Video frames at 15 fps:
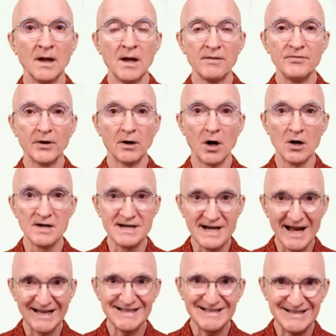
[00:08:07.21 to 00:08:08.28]
There are
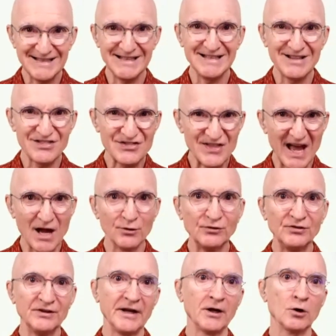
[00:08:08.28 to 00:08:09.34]

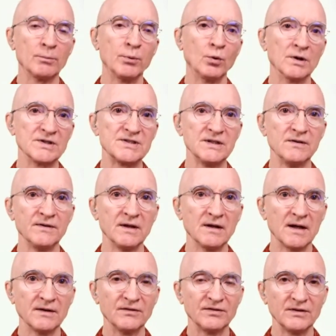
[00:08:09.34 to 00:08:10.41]
19,000 airports in the
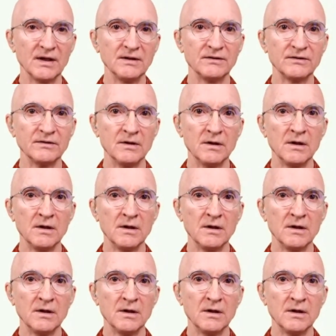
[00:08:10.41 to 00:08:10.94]
United States.